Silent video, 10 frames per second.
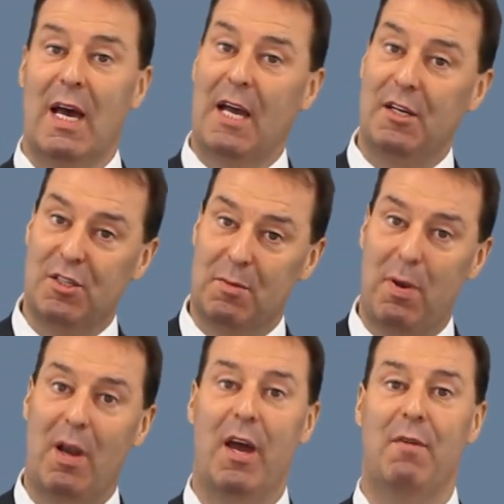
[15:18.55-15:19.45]
and a
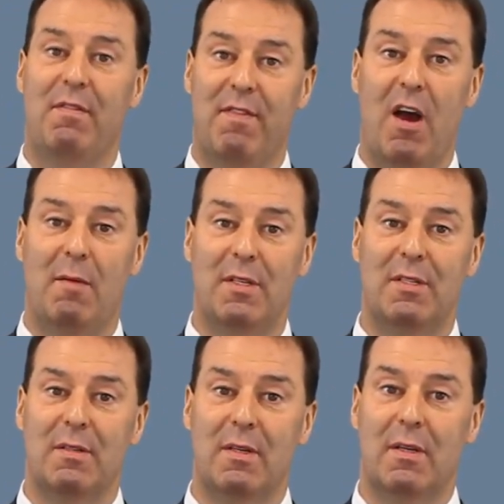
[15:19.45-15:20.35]
supplier
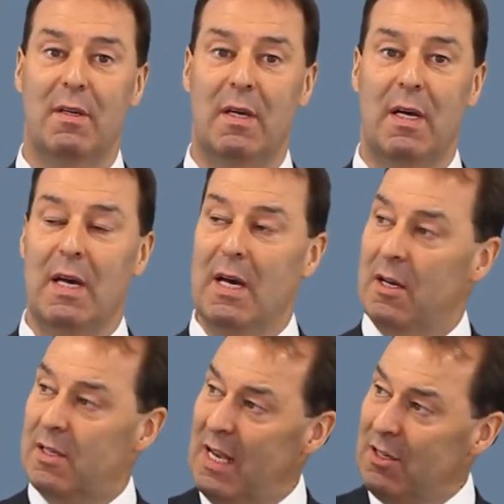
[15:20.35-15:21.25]
environment.
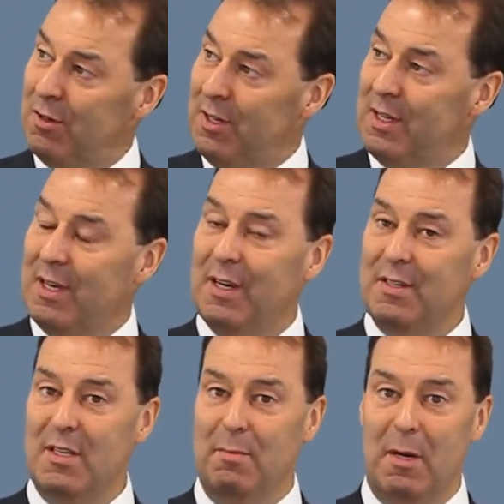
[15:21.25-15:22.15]
So let's look at the
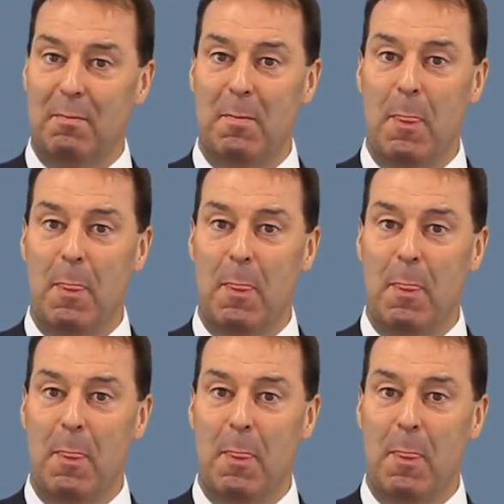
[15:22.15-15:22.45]
customer.